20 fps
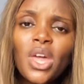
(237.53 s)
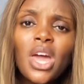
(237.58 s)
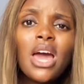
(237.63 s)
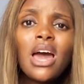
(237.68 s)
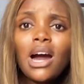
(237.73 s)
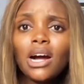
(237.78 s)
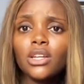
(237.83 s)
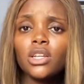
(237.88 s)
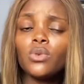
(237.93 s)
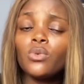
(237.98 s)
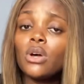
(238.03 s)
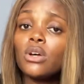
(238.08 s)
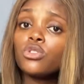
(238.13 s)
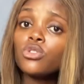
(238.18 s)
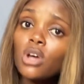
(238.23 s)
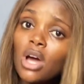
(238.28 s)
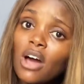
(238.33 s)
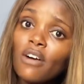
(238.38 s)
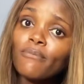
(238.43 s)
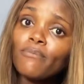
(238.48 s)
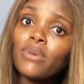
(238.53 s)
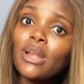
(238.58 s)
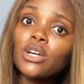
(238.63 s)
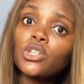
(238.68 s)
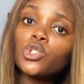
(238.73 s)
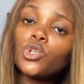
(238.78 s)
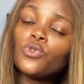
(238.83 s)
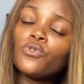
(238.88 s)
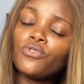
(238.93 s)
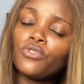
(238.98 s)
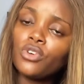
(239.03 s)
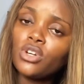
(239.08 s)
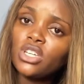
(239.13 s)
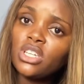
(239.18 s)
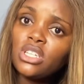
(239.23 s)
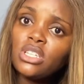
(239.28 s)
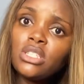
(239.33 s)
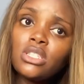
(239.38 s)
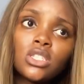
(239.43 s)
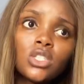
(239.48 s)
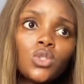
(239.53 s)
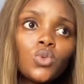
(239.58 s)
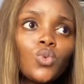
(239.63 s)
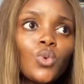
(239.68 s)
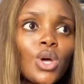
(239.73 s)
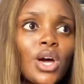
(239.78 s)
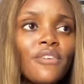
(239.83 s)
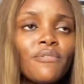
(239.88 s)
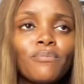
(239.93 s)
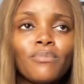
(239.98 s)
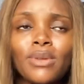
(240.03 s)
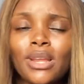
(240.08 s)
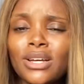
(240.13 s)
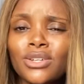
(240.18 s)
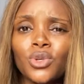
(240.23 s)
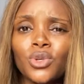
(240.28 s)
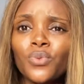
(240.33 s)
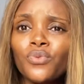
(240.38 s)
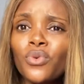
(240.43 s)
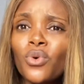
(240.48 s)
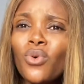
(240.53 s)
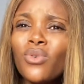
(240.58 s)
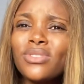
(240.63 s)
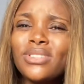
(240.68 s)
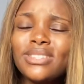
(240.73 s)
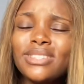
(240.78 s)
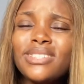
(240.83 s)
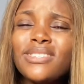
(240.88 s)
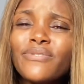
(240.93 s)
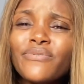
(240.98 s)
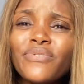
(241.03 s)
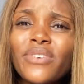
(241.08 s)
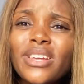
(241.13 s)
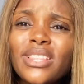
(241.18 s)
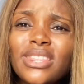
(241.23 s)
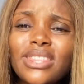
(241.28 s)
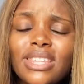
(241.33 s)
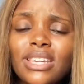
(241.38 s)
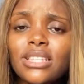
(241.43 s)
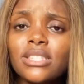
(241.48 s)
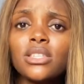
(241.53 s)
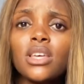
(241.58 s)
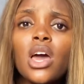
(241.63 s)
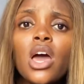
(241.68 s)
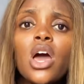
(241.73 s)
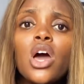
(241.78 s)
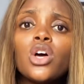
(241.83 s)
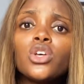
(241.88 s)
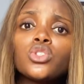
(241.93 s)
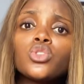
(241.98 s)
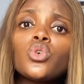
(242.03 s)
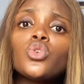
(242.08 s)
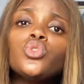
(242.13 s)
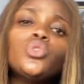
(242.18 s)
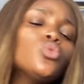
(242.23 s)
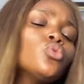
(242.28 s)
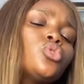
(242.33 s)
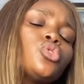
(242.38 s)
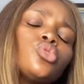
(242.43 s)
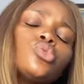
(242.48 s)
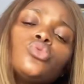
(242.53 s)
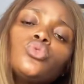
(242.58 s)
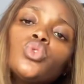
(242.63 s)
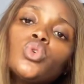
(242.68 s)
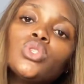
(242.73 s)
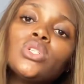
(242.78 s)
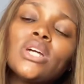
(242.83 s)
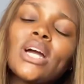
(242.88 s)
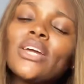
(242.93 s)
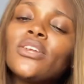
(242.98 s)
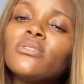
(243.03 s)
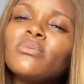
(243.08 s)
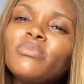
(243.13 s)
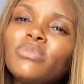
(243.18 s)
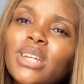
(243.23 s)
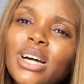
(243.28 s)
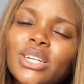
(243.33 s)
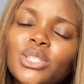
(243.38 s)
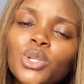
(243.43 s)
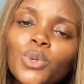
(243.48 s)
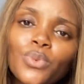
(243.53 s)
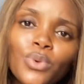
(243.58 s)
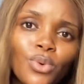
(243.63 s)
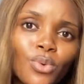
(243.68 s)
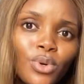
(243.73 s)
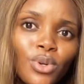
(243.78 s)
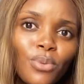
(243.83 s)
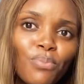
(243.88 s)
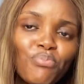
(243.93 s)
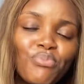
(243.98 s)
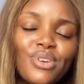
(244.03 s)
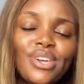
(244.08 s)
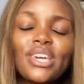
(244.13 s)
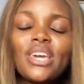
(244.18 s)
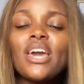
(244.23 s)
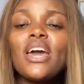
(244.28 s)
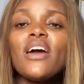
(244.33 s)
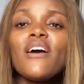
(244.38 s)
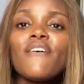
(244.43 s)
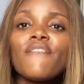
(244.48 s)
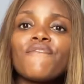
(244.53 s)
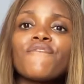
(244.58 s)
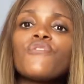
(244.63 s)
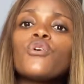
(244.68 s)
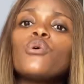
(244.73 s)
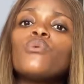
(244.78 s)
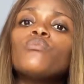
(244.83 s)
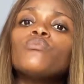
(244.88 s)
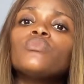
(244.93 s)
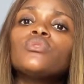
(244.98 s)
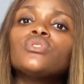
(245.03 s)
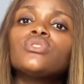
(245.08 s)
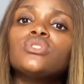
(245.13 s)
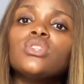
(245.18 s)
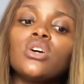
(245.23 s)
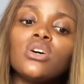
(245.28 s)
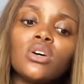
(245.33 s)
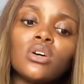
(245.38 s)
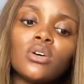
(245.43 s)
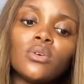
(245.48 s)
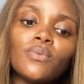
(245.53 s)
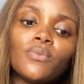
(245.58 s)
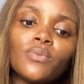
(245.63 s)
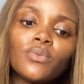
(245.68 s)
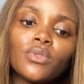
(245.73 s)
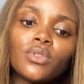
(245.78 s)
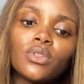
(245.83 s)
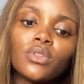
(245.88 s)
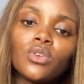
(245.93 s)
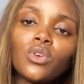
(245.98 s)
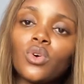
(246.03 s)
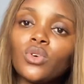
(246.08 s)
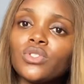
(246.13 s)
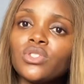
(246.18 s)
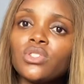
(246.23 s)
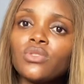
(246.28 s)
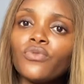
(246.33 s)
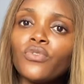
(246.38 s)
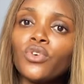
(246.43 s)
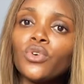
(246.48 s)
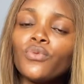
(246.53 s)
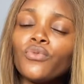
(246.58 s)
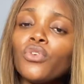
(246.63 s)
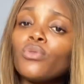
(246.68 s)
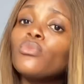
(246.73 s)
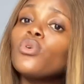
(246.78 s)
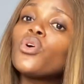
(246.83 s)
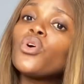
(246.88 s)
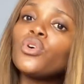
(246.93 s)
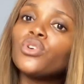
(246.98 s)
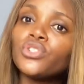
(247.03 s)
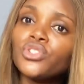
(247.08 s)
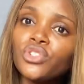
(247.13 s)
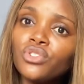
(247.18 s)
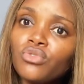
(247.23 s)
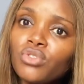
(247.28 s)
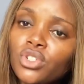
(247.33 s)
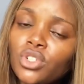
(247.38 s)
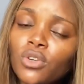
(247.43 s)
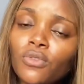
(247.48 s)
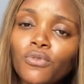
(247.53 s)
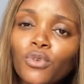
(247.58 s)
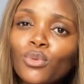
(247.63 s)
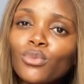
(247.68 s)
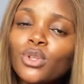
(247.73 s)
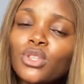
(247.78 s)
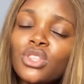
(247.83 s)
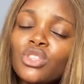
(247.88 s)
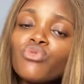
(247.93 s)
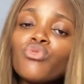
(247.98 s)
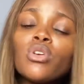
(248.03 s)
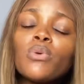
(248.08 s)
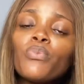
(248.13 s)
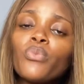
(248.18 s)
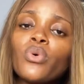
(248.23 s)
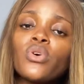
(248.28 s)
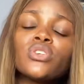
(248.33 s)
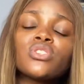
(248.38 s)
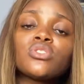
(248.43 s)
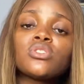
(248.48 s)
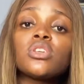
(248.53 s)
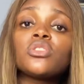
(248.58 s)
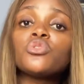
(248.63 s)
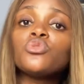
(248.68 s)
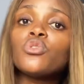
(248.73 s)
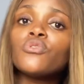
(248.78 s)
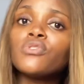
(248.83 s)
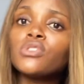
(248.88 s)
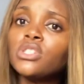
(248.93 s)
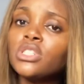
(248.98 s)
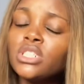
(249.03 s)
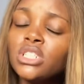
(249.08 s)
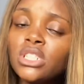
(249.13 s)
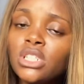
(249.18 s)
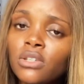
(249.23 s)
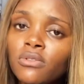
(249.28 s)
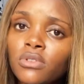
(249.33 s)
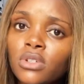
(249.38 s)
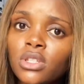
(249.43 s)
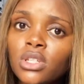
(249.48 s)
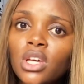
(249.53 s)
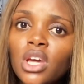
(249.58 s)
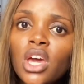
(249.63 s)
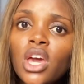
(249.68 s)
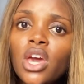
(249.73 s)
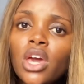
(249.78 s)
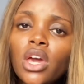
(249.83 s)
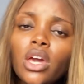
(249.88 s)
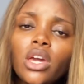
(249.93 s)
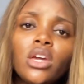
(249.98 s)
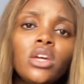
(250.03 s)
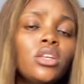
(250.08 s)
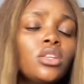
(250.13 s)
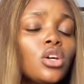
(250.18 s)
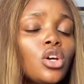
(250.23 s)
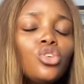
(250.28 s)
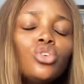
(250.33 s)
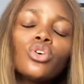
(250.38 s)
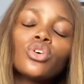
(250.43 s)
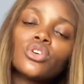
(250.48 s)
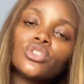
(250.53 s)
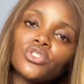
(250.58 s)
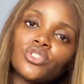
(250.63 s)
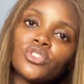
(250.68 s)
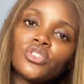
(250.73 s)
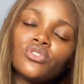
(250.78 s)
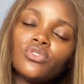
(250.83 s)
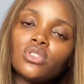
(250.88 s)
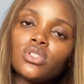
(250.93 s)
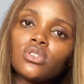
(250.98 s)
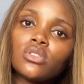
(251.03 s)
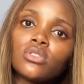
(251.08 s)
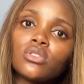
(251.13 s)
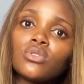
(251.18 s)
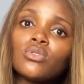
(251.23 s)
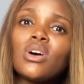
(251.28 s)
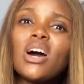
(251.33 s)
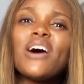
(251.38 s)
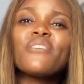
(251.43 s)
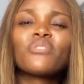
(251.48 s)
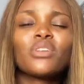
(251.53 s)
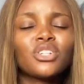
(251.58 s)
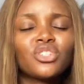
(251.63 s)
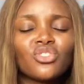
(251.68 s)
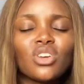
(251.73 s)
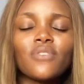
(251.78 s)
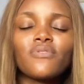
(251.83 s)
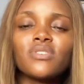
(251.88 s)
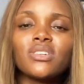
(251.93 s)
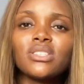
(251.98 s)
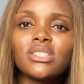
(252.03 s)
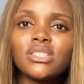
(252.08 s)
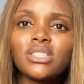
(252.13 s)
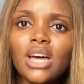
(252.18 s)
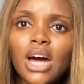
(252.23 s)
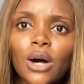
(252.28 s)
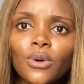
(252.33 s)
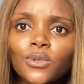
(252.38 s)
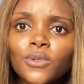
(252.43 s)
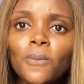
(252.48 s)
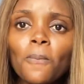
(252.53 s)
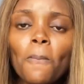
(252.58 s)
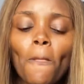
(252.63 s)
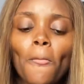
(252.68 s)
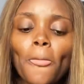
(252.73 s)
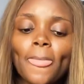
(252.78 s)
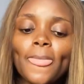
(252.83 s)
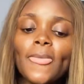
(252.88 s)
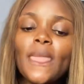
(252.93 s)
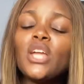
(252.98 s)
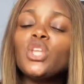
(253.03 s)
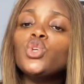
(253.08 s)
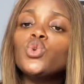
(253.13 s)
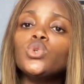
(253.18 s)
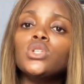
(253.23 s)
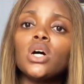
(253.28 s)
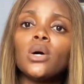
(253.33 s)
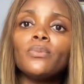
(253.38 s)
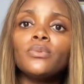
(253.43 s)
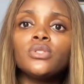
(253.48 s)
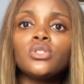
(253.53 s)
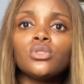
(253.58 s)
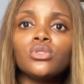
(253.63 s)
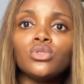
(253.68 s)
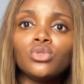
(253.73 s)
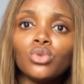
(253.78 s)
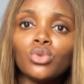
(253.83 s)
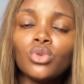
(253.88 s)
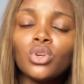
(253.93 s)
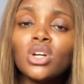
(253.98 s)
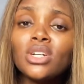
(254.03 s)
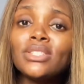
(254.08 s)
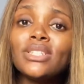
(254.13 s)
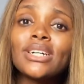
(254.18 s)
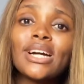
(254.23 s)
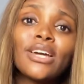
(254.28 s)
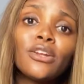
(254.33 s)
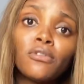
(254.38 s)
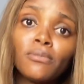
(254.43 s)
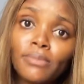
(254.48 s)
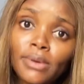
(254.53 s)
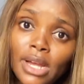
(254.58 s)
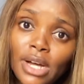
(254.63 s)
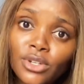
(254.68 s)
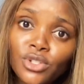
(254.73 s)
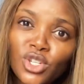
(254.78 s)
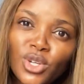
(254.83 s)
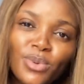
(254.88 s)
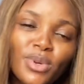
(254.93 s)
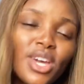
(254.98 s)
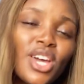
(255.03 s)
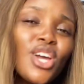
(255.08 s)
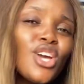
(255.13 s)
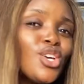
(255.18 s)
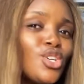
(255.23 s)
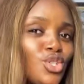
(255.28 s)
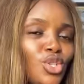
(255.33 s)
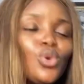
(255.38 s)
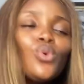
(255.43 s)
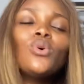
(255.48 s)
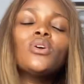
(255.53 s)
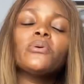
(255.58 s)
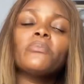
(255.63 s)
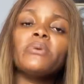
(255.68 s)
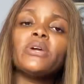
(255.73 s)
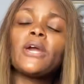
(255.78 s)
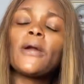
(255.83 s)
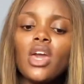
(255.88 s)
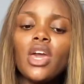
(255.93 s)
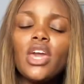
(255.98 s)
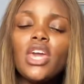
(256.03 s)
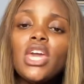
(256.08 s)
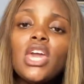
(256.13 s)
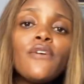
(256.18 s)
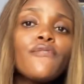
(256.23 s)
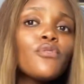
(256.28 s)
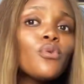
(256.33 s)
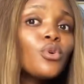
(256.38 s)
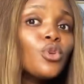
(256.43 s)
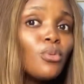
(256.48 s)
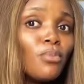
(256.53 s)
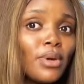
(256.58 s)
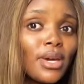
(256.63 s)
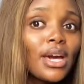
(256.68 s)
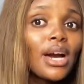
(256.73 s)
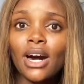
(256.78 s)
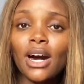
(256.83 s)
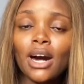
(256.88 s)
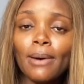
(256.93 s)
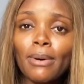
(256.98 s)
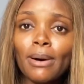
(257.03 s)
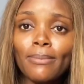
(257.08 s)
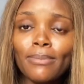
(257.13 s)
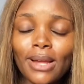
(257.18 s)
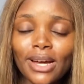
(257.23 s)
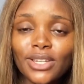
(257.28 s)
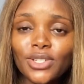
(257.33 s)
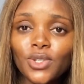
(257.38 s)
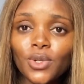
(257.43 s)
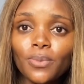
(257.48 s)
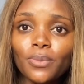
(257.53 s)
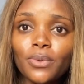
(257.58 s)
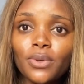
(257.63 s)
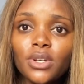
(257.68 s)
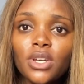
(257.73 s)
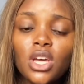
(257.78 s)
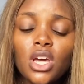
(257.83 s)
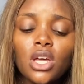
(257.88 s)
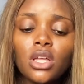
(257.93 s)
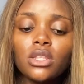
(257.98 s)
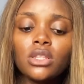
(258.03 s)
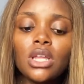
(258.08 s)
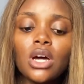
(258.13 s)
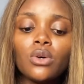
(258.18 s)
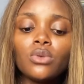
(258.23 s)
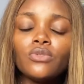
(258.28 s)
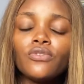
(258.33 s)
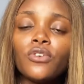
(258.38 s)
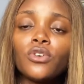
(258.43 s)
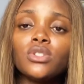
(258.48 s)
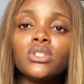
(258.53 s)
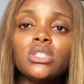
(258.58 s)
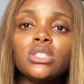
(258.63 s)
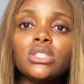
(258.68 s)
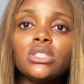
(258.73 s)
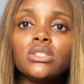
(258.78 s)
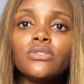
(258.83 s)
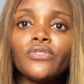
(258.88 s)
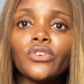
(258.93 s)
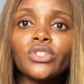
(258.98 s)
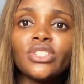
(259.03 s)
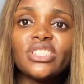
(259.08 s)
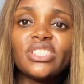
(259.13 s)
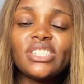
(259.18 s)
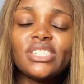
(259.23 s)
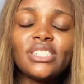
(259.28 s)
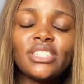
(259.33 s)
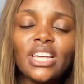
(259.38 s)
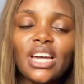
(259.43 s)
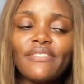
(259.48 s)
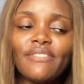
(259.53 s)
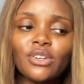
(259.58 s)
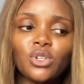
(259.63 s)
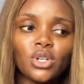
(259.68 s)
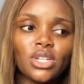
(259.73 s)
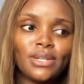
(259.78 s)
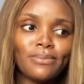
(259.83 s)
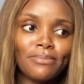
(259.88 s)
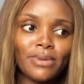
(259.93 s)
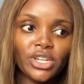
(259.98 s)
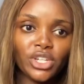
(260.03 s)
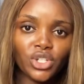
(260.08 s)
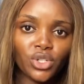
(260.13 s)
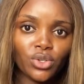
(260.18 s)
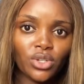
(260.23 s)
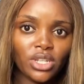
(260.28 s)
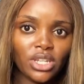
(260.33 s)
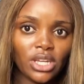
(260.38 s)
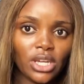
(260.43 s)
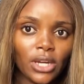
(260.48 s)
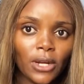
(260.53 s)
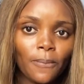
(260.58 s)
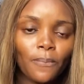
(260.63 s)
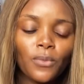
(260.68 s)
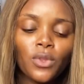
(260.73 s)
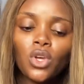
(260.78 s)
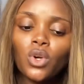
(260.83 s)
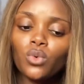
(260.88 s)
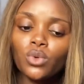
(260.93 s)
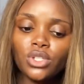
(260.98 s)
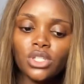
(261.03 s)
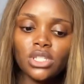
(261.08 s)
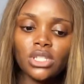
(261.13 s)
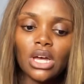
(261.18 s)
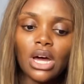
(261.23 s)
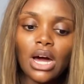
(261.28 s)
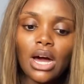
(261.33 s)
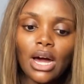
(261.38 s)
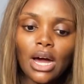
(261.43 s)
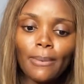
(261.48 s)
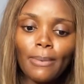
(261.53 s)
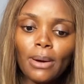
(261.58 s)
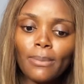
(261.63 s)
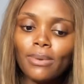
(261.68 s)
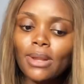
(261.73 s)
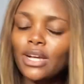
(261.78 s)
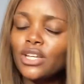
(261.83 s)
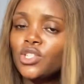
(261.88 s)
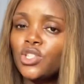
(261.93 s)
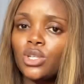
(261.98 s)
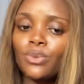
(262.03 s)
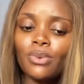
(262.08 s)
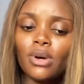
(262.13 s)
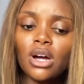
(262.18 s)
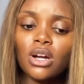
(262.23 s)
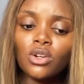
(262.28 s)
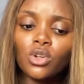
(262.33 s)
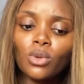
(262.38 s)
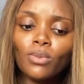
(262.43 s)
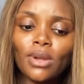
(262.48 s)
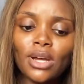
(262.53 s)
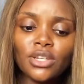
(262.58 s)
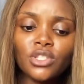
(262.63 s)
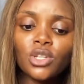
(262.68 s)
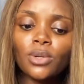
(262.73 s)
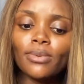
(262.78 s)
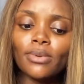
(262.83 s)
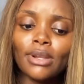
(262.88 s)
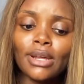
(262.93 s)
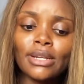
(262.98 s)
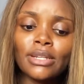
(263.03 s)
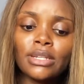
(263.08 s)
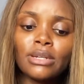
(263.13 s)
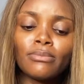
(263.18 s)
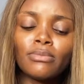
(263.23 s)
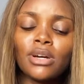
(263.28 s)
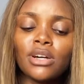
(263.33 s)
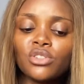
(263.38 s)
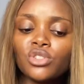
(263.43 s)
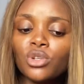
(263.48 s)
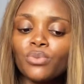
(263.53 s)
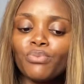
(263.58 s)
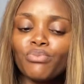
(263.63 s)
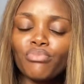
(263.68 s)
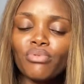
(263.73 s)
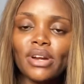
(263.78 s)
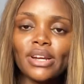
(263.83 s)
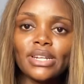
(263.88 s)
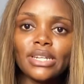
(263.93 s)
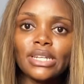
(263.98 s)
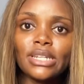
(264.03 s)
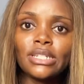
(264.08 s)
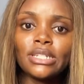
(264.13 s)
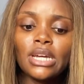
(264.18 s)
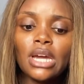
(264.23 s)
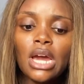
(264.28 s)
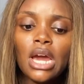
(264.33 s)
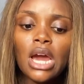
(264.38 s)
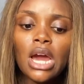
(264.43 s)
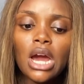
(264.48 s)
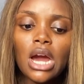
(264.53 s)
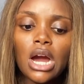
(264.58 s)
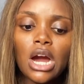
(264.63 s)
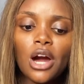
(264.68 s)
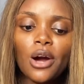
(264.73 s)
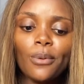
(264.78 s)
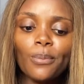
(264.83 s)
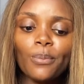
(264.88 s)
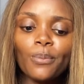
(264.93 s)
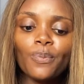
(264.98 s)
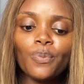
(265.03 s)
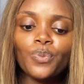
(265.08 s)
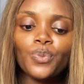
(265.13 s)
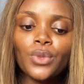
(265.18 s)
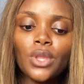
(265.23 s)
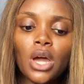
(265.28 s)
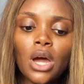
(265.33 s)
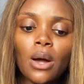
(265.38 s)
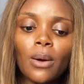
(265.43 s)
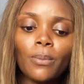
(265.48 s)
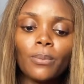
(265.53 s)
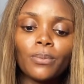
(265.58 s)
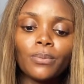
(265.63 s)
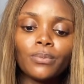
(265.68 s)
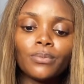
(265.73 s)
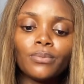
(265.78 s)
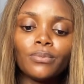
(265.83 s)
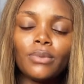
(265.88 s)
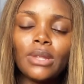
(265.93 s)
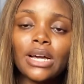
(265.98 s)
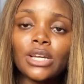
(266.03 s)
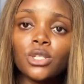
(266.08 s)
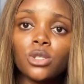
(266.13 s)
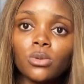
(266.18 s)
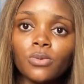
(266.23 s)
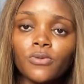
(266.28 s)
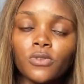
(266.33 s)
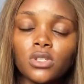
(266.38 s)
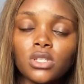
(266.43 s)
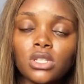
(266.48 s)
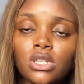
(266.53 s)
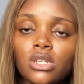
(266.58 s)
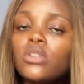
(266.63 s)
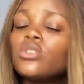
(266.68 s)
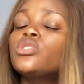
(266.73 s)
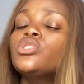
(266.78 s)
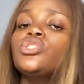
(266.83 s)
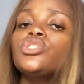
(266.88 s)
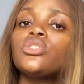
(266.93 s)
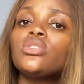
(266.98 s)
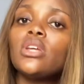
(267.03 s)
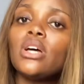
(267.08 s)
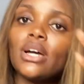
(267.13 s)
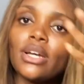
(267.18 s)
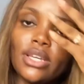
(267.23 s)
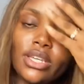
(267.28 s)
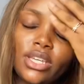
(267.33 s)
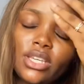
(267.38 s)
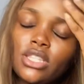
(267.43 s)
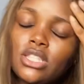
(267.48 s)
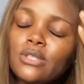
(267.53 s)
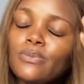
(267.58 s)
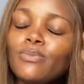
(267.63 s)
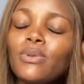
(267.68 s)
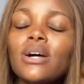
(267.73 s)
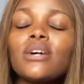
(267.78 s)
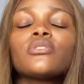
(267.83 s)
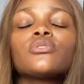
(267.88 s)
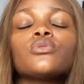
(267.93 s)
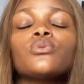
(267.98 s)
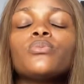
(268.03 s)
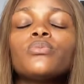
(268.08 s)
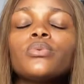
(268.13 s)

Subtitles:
And then we also have black soap for kids, we have black for different things. So you should know the kind of black soap you want to make from your consideration, from the 3 points that you have already given in your consideration. So after drafting this out, then you would be able to know the kind of black soap you want to make. If you want to make a herbal black soap, now for the things I've actually mentioned here, which is a herbal black soap, a glow black soap, lightening black soap, brightening black soap for skin condition, and kids black soap,